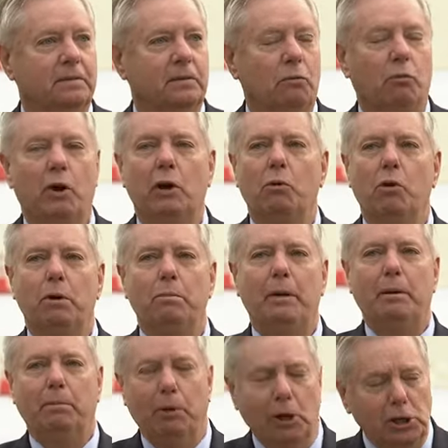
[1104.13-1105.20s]
We would be
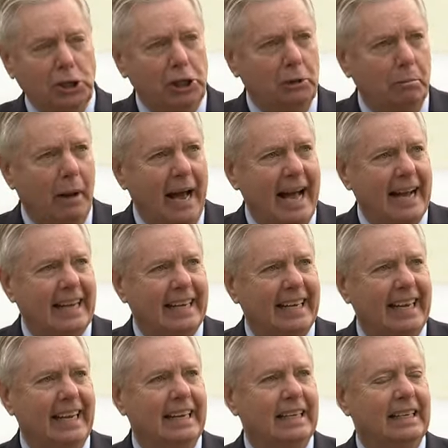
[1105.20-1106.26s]
pushing back
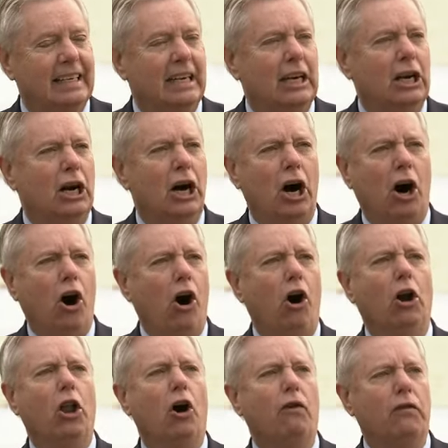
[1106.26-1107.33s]

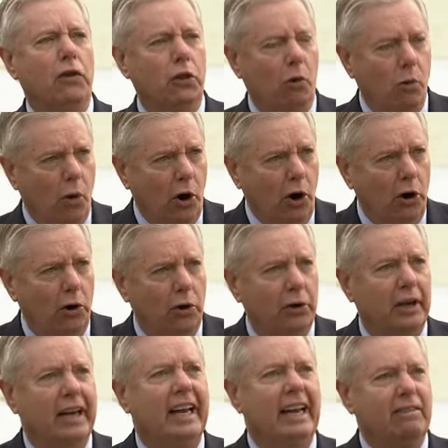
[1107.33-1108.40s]
all over the world
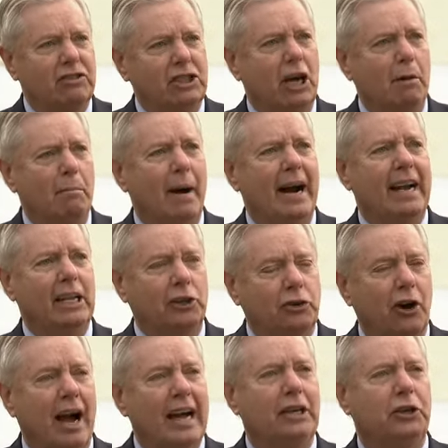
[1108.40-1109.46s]
if somebody
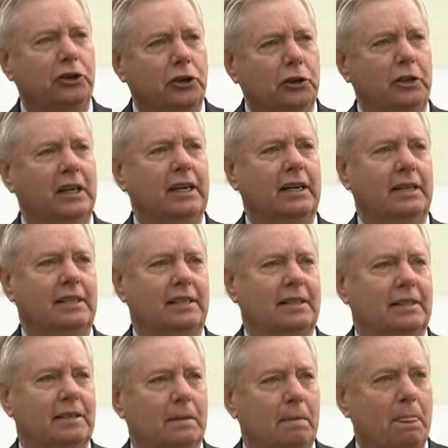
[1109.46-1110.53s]
tried to do this.
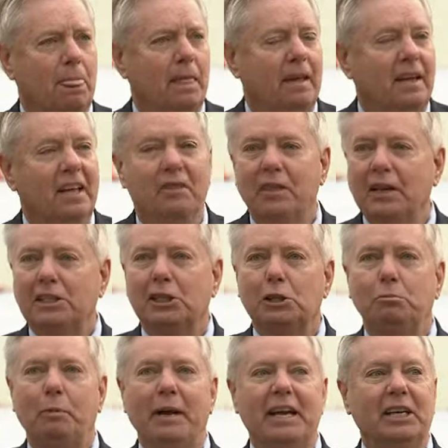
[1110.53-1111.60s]
This is
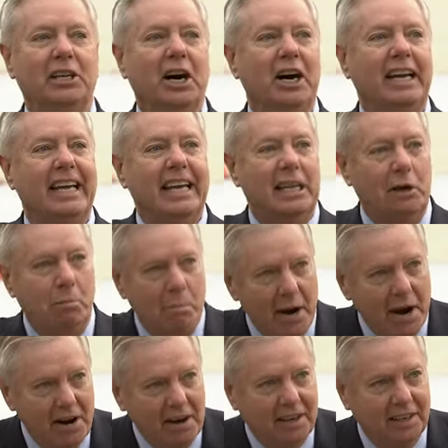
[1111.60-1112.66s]
being done in
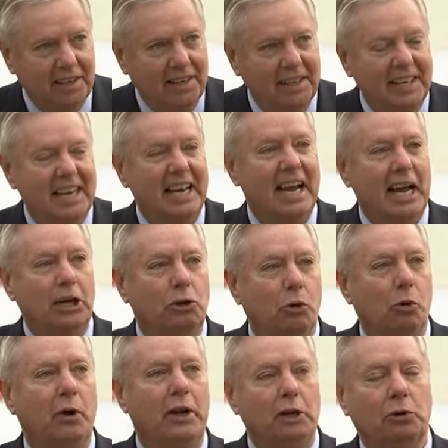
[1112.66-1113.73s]
America in
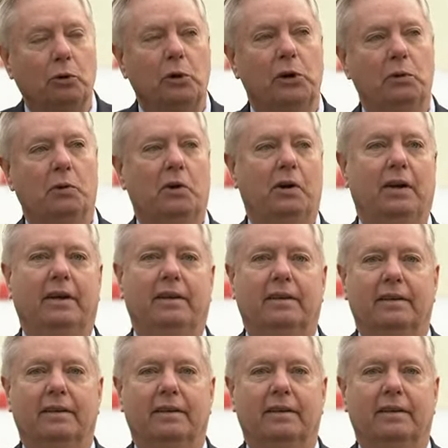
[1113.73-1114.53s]
2021.